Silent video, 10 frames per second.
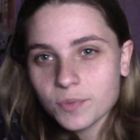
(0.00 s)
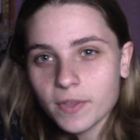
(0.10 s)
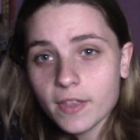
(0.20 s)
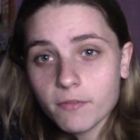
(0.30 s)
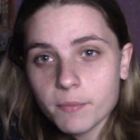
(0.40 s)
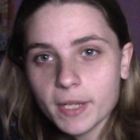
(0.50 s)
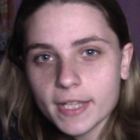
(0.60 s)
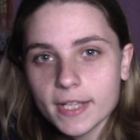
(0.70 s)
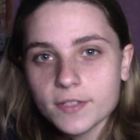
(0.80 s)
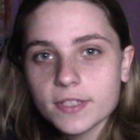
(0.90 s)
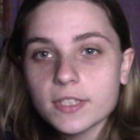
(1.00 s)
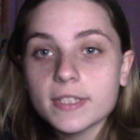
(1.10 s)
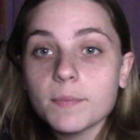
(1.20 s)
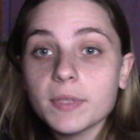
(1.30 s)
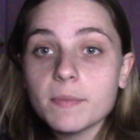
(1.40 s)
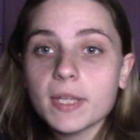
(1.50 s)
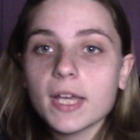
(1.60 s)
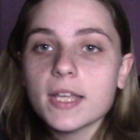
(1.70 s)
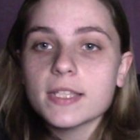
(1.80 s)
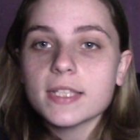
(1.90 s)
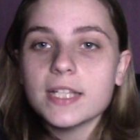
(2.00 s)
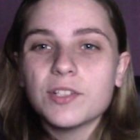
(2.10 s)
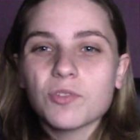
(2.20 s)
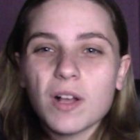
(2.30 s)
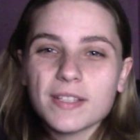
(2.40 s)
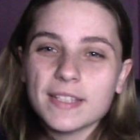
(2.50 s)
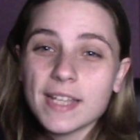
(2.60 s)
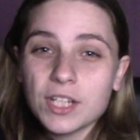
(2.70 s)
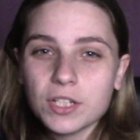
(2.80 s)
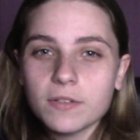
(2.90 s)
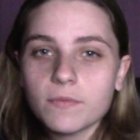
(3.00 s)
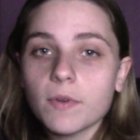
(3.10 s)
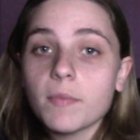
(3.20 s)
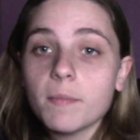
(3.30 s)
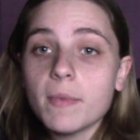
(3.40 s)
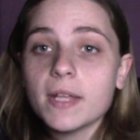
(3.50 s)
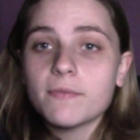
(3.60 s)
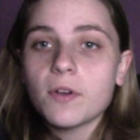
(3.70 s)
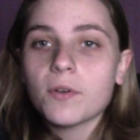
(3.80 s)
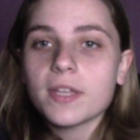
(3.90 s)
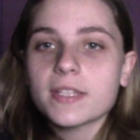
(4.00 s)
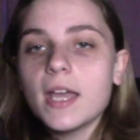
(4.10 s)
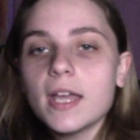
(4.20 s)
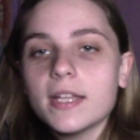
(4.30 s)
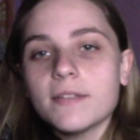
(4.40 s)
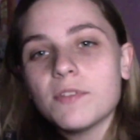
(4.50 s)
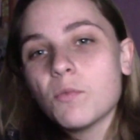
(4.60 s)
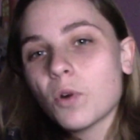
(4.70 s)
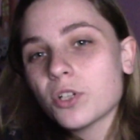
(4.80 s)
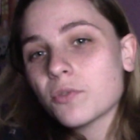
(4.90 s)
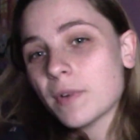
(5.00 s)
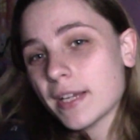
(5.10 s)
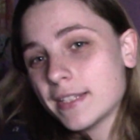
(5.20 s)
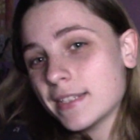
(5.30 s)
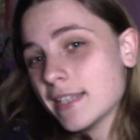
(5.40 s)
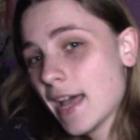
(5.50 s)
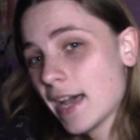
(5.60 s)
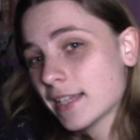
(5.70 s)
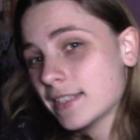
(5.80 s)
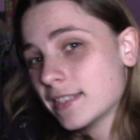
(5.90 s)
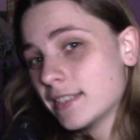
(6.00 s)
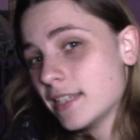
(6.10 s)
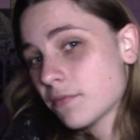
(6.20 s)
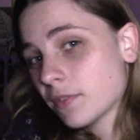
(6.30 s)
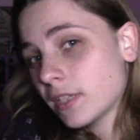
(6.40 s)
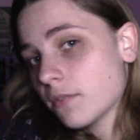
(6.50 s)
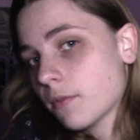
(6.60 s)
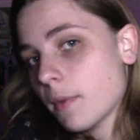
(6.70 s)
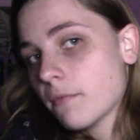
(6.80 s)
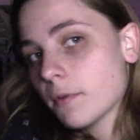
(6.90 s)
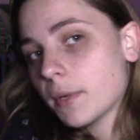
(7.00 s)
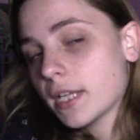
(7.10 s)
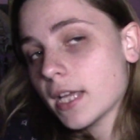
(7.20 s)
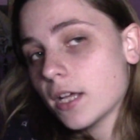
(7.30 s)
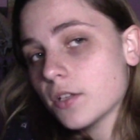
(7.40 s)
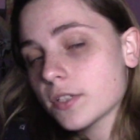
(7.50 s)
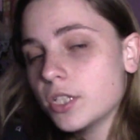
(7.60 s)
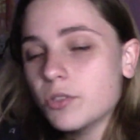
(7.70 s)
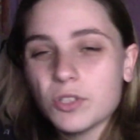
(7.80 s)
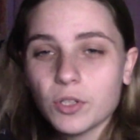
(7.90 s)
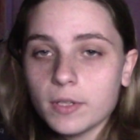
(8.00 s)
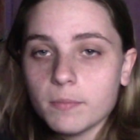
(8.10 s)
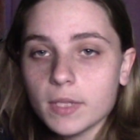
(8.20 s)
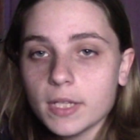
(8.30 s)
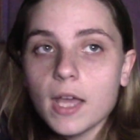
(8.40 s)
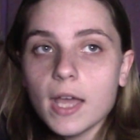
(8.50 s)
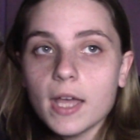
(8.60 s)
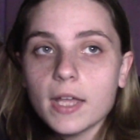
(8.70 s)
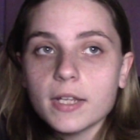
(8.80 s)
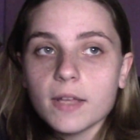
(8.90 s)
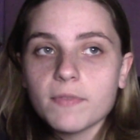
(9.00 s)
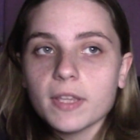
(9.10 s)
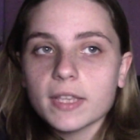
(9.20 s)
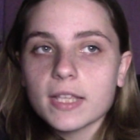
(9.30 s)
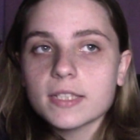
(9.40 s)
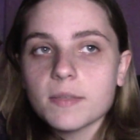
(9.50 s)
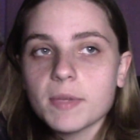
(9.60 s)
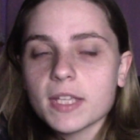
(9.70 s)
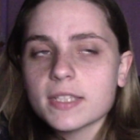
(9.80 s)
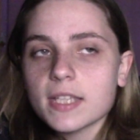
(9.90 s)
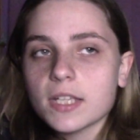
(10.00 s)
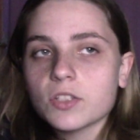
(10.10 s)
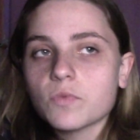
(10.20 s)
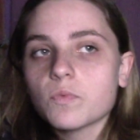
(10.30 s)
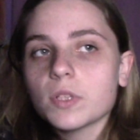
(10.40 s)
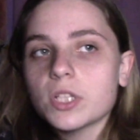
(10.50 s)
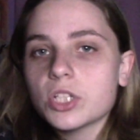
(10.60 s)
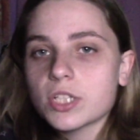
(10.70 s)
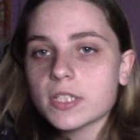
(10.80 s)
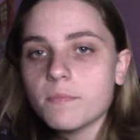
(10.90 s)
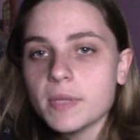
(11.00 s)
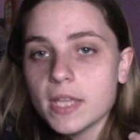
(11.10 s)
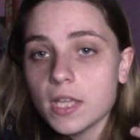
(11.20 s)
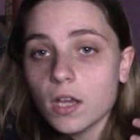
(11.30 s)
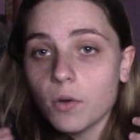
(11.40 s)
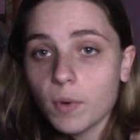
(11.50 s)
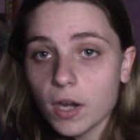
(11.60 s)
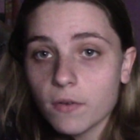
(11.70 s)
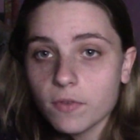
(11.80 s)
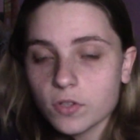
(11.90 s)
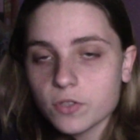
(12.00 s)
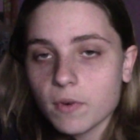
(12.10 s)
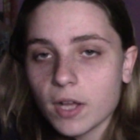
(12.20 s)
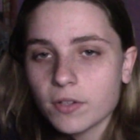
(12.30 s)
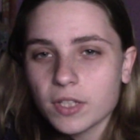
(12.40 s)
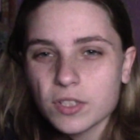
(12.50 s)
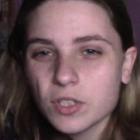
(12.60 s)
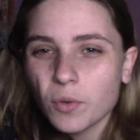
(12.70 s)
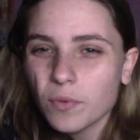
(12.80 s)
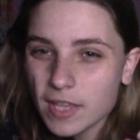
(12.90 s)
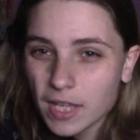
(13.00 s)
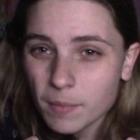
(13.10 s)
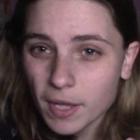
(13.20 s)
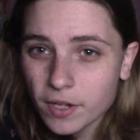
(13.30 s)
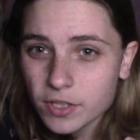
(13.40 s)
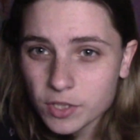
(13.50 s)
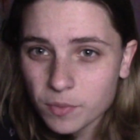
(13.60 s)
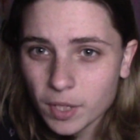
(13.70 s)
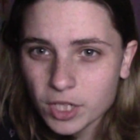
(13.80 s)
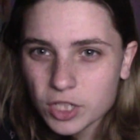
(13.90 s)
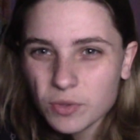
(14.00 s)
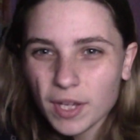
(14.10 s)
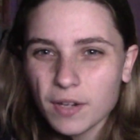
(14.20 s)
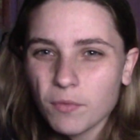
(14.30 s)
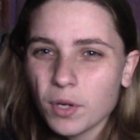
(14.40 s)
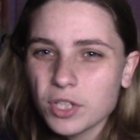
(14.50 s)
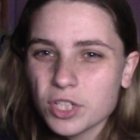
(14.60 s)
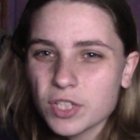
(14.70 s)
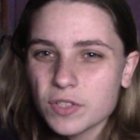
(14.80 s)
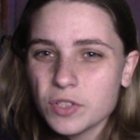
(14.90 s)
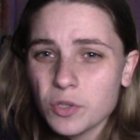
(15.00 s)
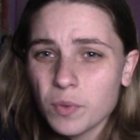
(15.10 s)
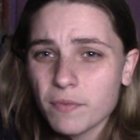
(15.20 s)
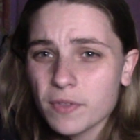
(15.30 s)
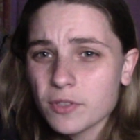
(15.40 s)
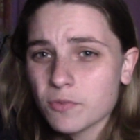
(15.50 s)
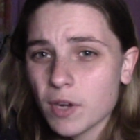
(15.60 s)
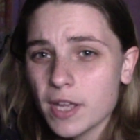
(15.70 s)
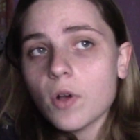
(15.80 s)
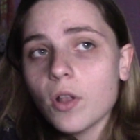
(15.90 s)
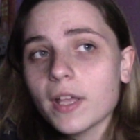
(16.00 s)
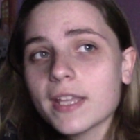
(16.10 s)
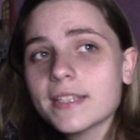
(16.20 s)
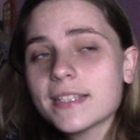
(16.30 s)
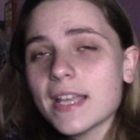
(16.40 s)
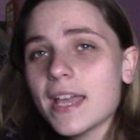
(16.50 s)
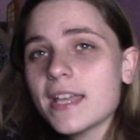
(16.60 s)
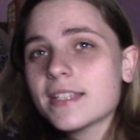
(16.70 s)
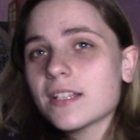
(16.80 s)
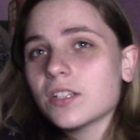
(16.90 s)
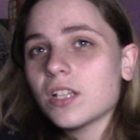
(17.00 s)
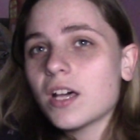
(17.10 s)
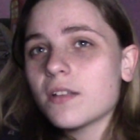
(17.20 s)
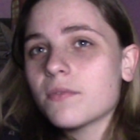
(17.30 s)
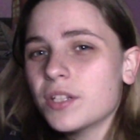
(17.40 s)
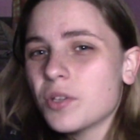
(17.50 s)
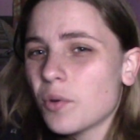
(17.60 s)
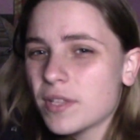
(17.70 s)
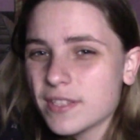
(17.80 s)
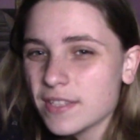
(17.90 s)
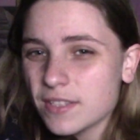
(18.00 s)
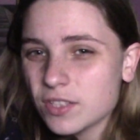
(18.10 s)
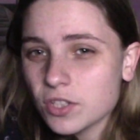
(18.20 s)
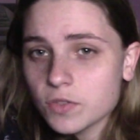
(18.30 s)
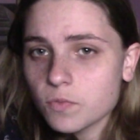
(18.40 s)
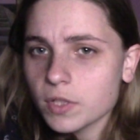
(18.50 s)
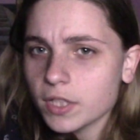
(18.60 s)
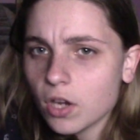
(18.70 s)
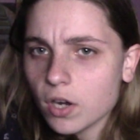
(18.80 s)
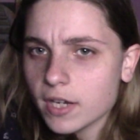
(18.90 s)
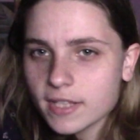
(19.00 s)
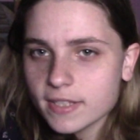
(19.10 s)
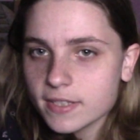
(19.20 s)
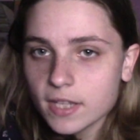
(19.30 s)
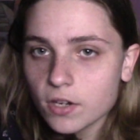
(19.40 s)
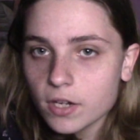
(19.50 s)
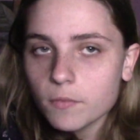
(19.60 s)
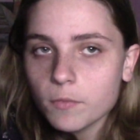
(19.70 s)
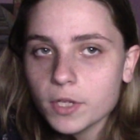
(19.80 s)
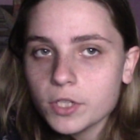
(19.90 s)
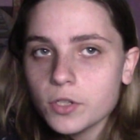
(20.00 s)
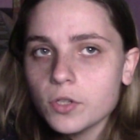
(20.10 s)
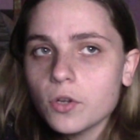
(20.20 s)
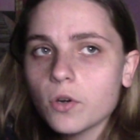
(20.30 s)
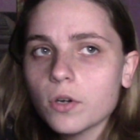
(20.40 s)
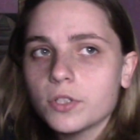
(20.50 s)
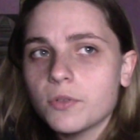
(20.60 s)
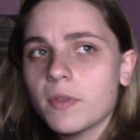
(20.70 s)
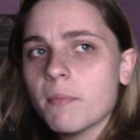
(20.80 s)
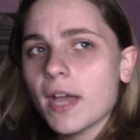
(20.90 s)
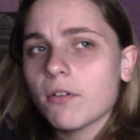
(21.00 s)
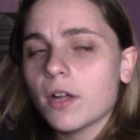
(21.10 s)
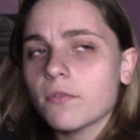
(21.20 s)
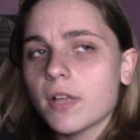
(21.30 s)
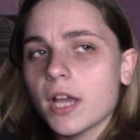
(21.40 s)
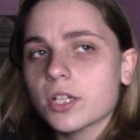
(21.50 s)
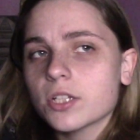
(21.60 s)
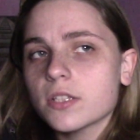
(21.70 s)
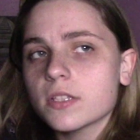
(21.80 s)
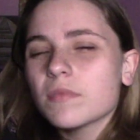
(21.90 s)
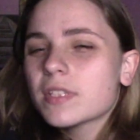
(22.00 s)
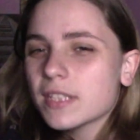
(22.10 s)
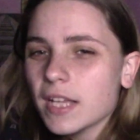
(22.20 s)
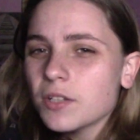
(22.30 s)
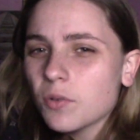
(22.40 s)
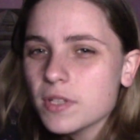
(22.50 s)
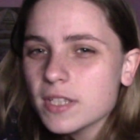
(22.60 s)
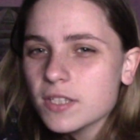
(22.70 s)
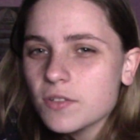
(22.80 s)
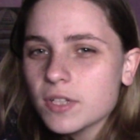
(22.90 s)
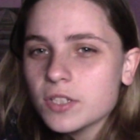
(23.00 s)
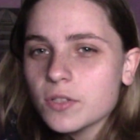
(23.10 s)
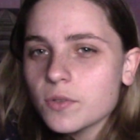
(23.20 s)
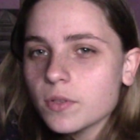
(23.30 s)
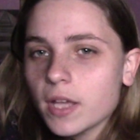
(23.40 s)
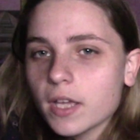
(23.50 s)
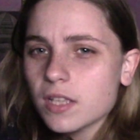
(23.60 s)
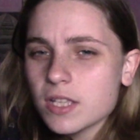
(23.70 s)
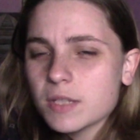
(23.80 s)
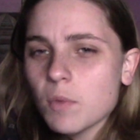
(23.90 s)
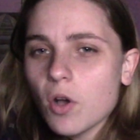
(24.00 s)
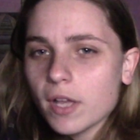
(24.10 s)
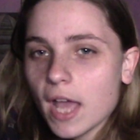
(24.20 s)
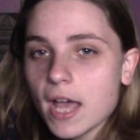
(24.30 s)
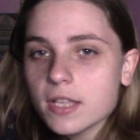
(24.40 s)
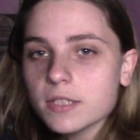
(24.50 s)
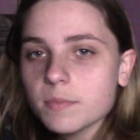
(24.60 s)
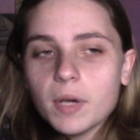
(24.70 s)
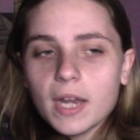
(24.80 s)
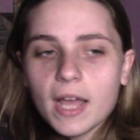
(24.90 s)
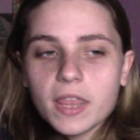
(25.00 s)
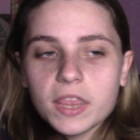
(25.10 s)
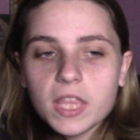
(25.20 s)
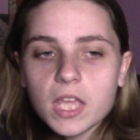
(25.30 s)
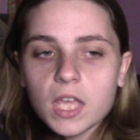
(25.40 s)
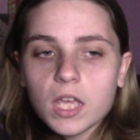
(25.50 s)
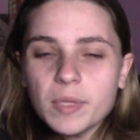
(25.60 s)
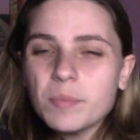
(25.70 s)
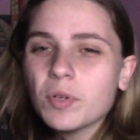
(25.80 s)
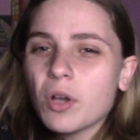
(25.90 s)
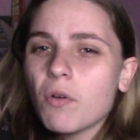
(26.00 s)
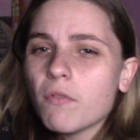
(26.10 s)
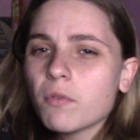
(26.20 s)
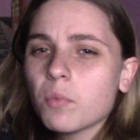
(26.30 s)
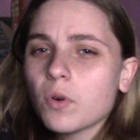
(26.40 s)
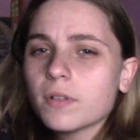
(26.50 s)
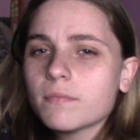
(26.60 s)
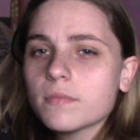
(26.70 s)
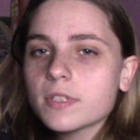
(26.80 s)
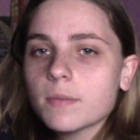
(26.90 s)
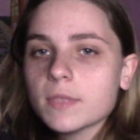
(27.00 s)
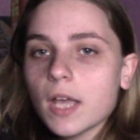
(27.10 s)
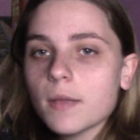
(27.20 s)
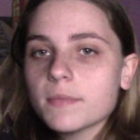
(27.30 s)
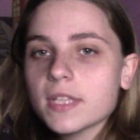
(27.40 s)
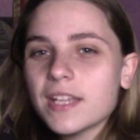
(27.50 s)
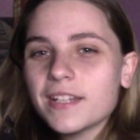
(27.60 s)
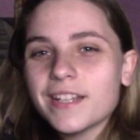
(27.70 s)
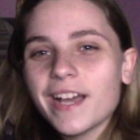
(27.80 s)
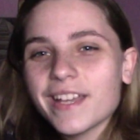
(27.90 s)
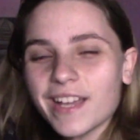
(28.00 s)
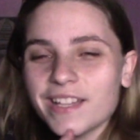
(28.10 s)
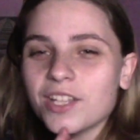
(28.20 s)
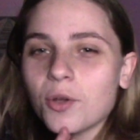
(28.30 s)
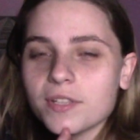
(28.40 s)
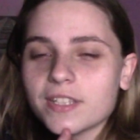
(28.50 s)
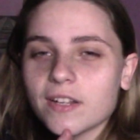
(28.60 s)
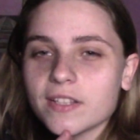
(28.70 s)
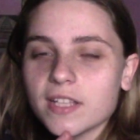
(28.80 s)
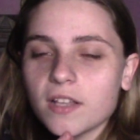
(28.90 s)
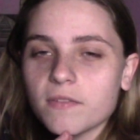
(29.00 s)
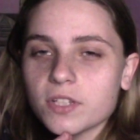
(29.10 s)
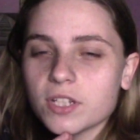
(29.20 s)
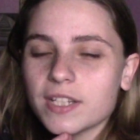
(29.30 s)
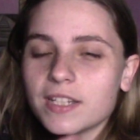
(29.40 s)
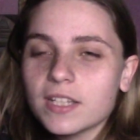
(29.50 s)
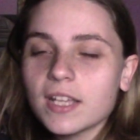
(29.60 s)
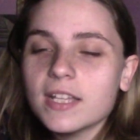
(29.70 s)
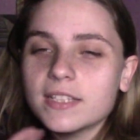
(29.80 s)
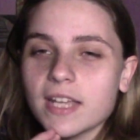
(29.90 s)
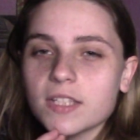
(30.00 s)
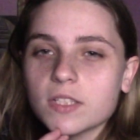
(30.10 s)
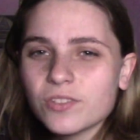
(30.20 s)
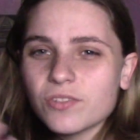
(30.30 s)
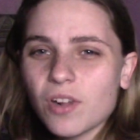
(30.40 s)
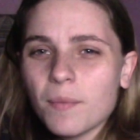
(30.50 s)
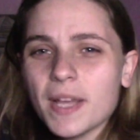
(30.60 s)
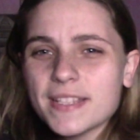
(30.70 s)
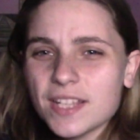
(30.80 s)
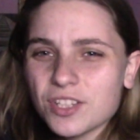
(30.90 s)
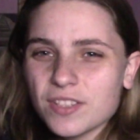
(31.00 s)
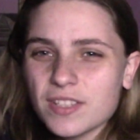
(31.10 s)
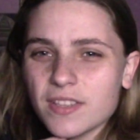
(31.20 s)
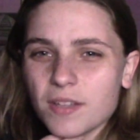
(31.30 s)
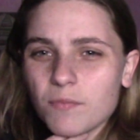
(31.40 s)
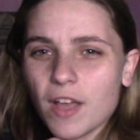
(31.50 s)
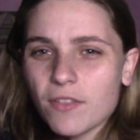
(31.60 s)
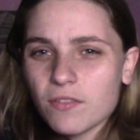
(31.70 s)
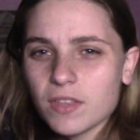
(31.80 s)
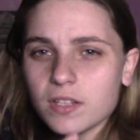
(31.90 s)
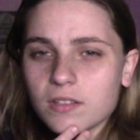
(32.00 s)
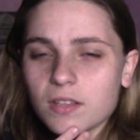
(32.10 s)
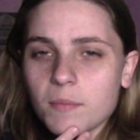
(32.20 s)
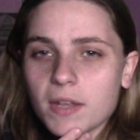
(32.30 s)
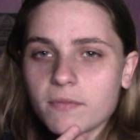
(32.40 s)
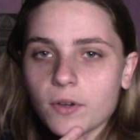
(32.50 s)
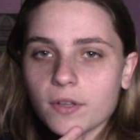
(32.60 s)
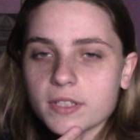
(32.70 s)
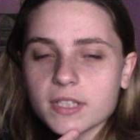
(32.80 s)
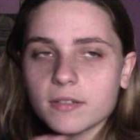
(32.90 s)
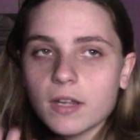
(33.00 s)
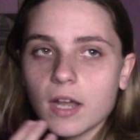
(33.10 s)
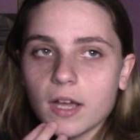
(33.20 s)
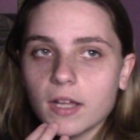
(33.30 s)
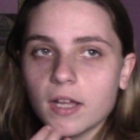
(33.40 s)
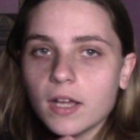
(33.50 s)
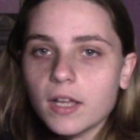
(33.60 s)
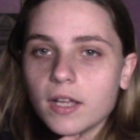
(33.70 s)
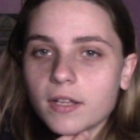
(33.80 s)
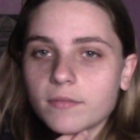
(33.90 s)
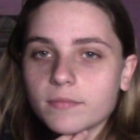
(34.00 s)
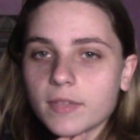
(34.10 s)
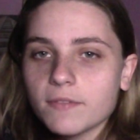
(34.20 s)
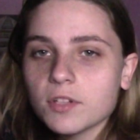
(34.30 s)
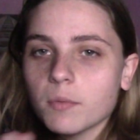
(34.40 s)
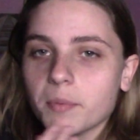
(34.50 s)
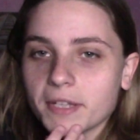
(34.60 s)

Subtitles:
with everybody else, simply because it draws attention from the main focus, and if you weren't directed to act differently from everybody else, you shouldn't be. And I feel like that's the biggest thing, is really just be aware of your surroundings. Don't think about it too much. You kind of want to just do what feels right. All I can say is a lot of noises just really aren't necessary when you're doing background reactions. The slight noises you can do, like a small gasp, but I think people go overboard sometimes, and I notice it on television, and it does draw my attention to them rather than the main focus, and I have trouble paying